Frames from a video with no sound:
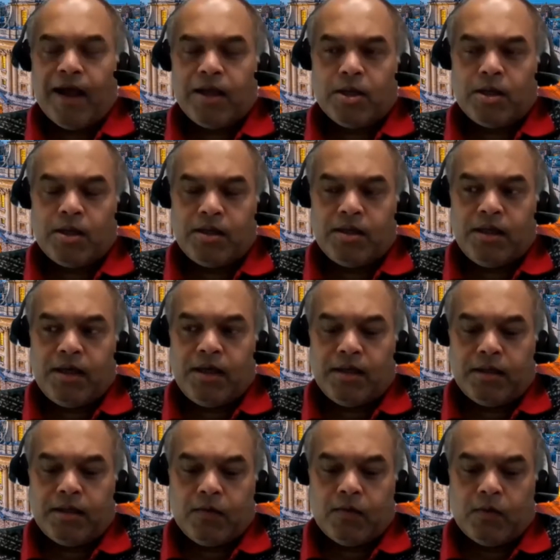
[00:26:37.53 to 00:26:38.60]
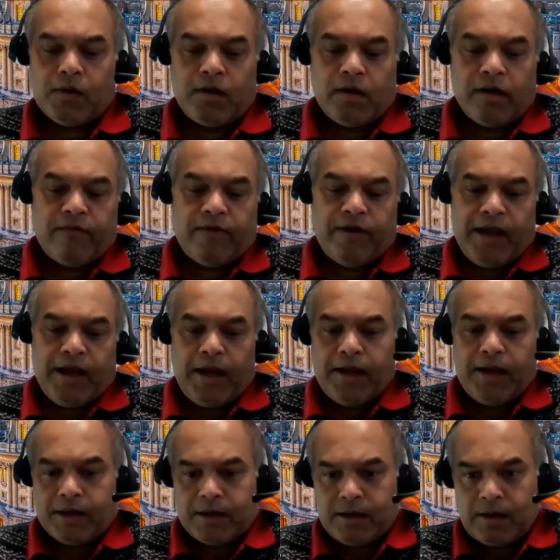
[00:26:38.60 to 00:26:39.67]
actually think that the world of
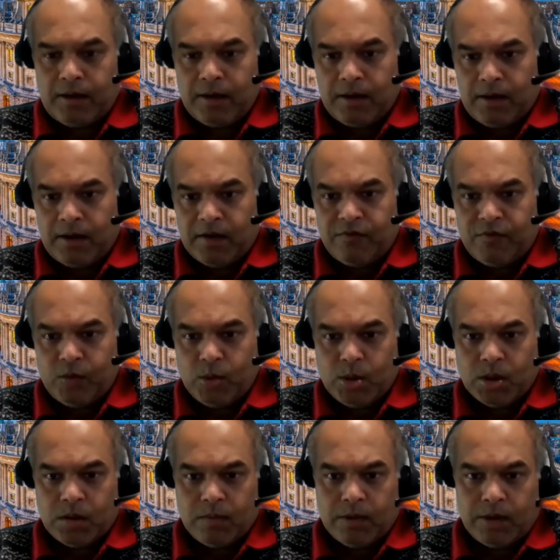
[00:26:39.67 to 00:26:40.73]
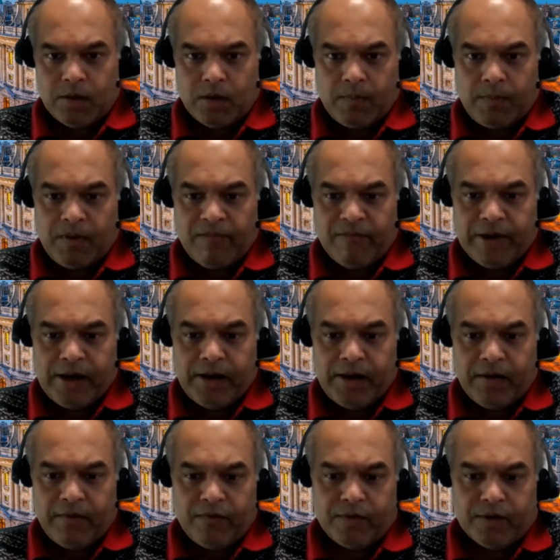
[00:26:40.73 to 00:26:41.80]
data in the future will not be very
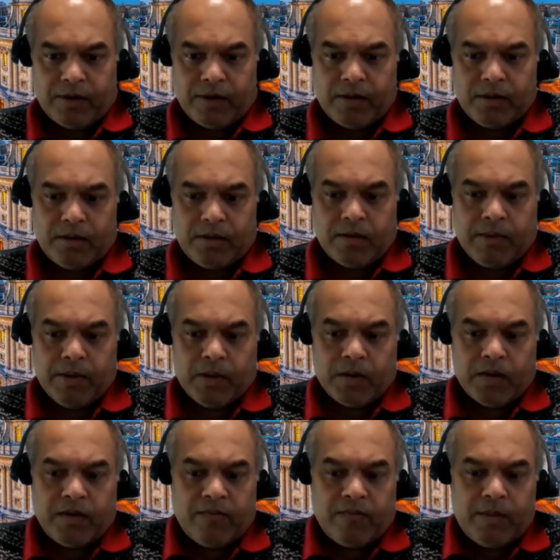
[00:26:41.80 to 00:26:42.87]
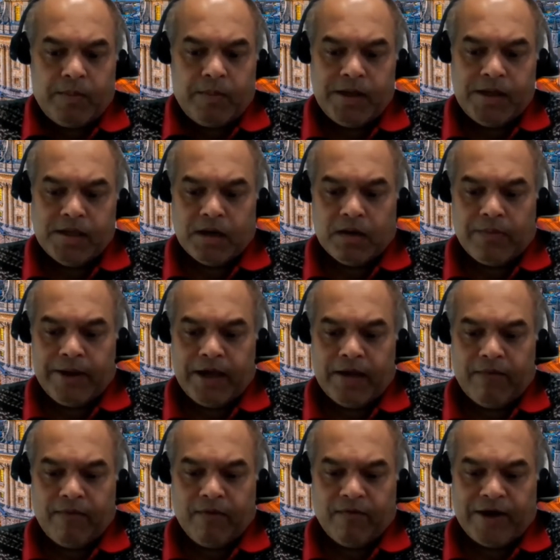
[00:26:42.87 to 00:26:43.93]
different because everybody is aware
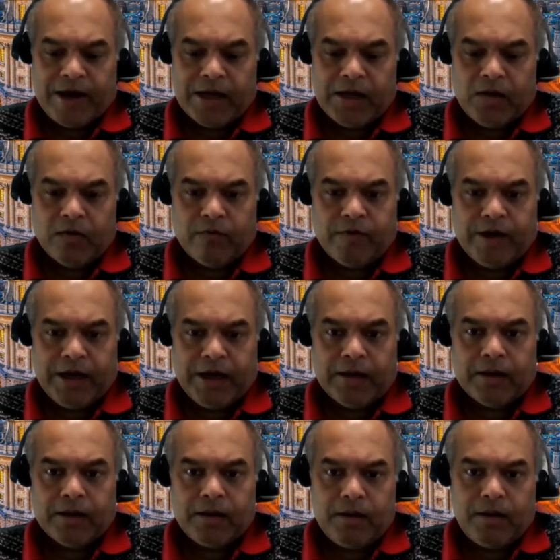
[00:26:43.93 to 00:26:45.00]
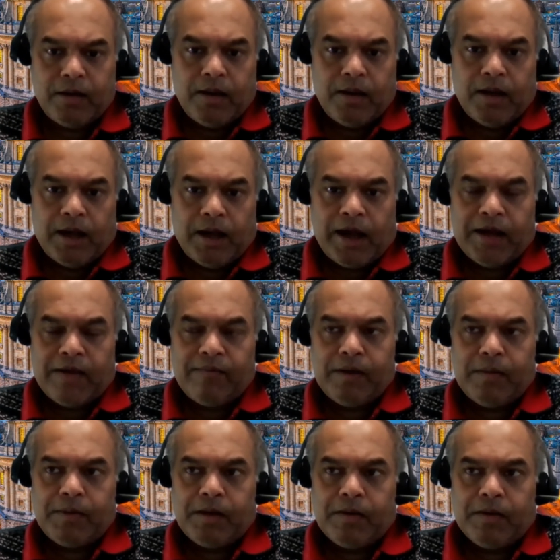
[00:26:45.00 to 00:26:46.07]
of the value of data and
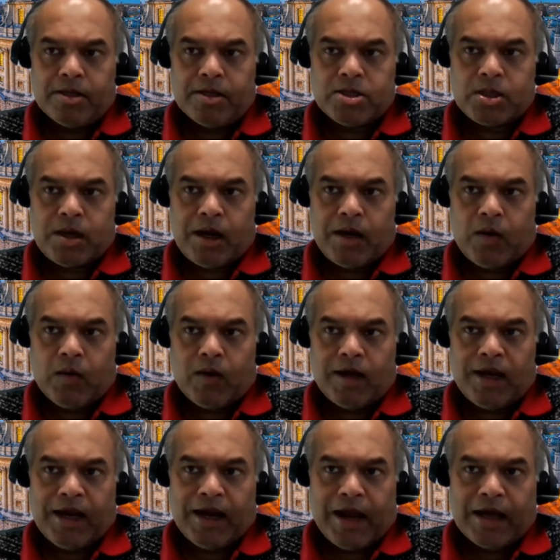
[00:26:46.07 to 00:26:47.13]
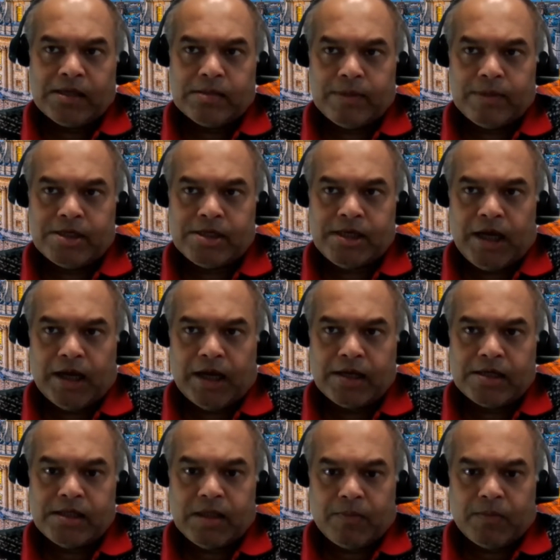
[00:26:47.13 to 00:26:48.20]
everybody is trying to collect as much data
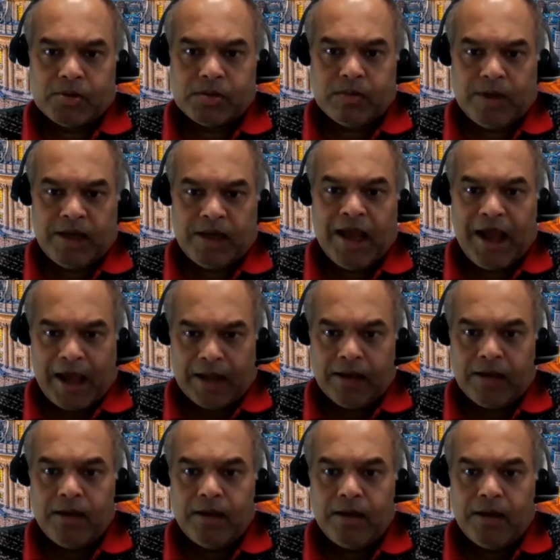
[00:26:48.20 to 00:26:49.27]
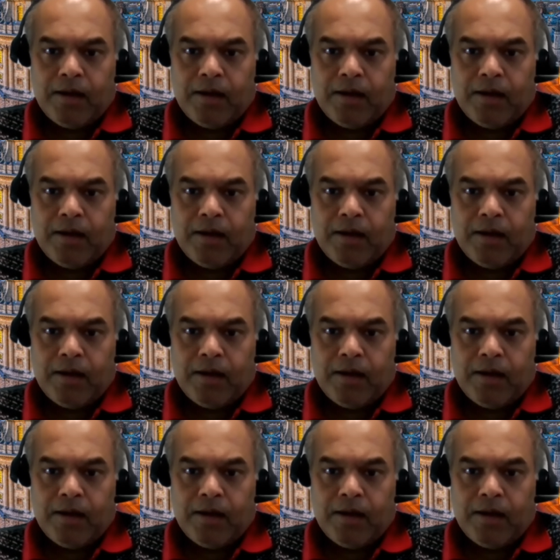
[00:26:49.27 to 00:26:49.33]
as they possibly can.